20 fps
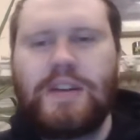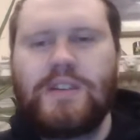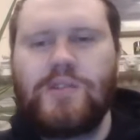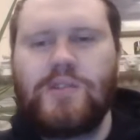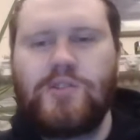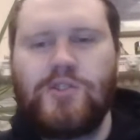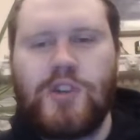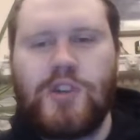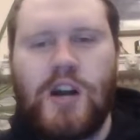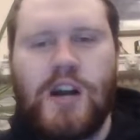
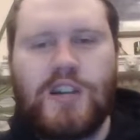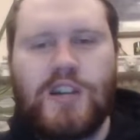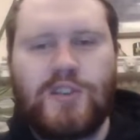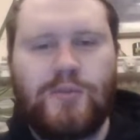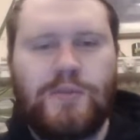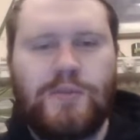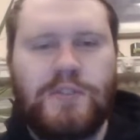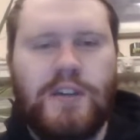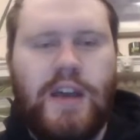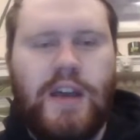
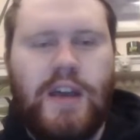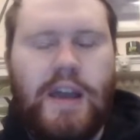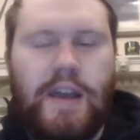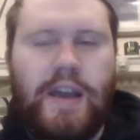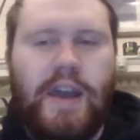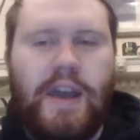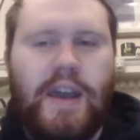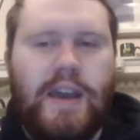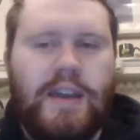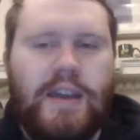Joshua,
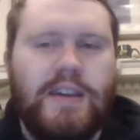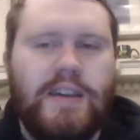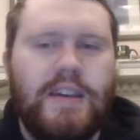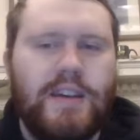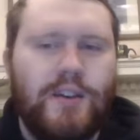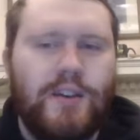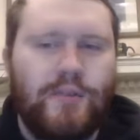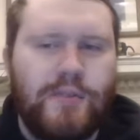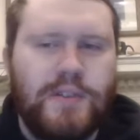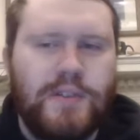aka
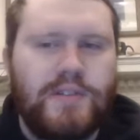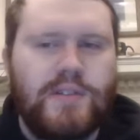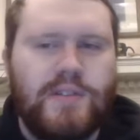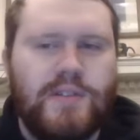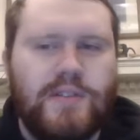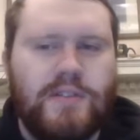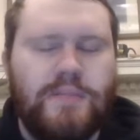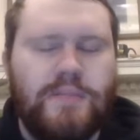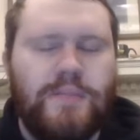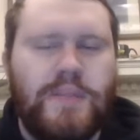
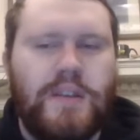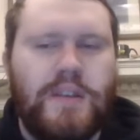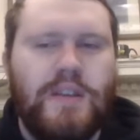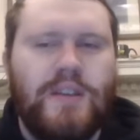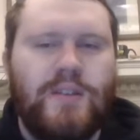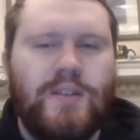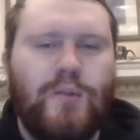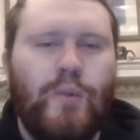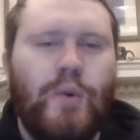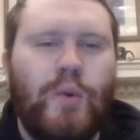Icarus,
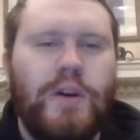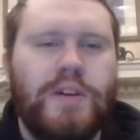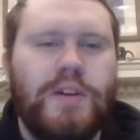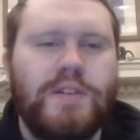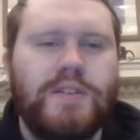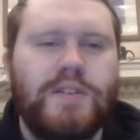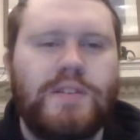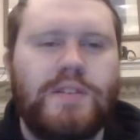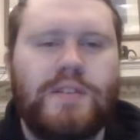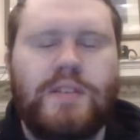
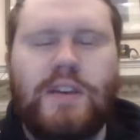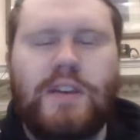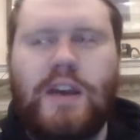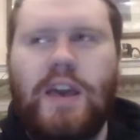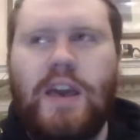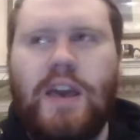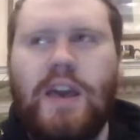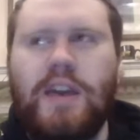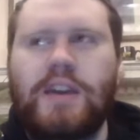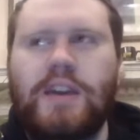was
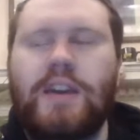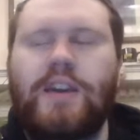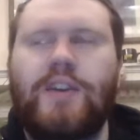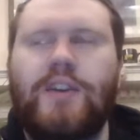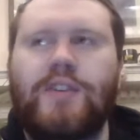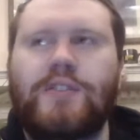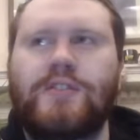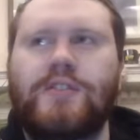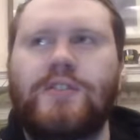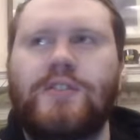a
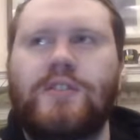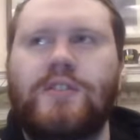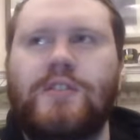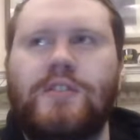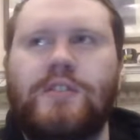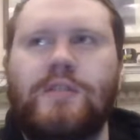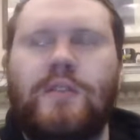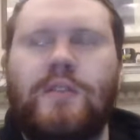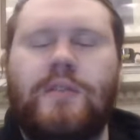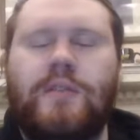
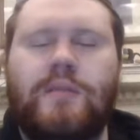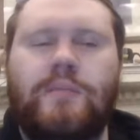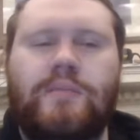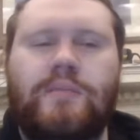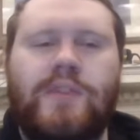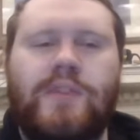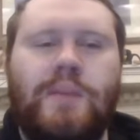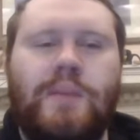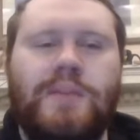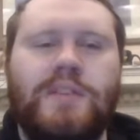character
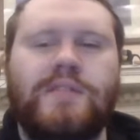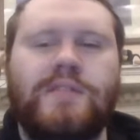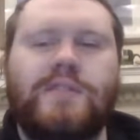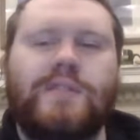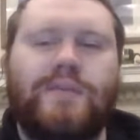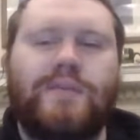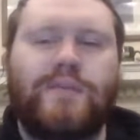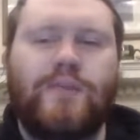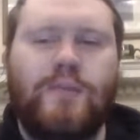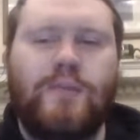prominent
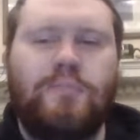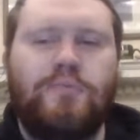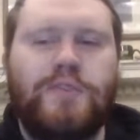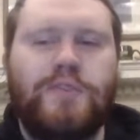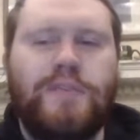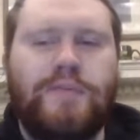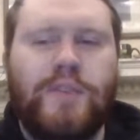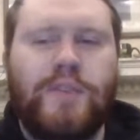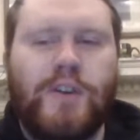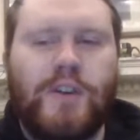for a
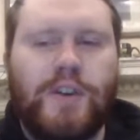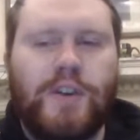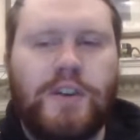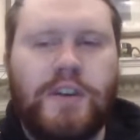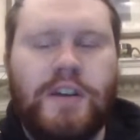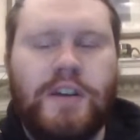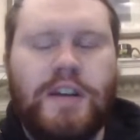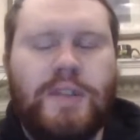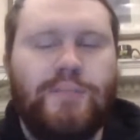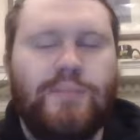brief arc
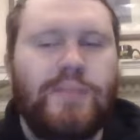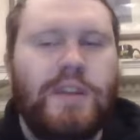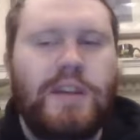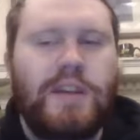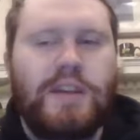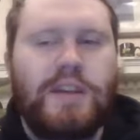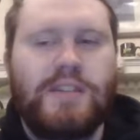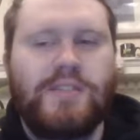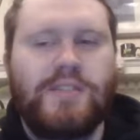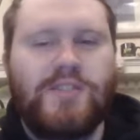
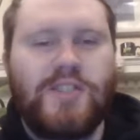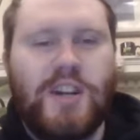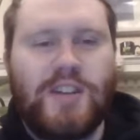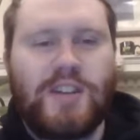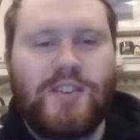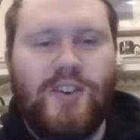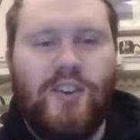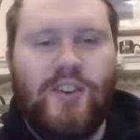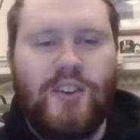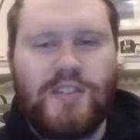in Chuck
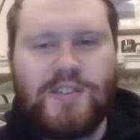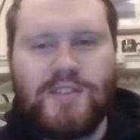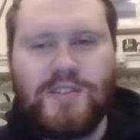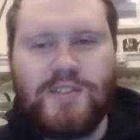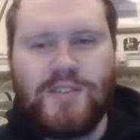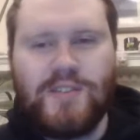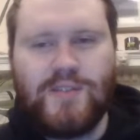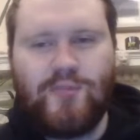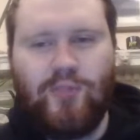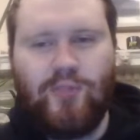
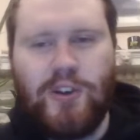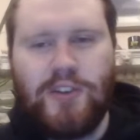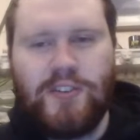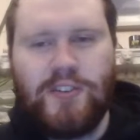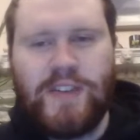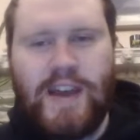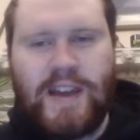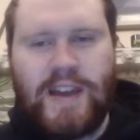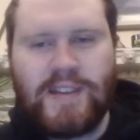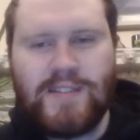Austin's run on
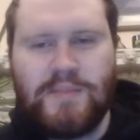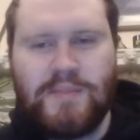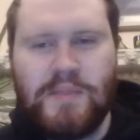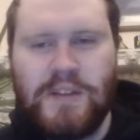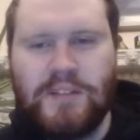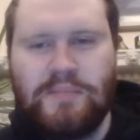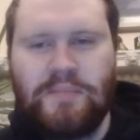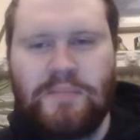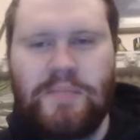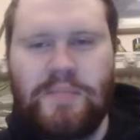
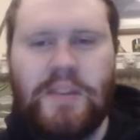X-Men.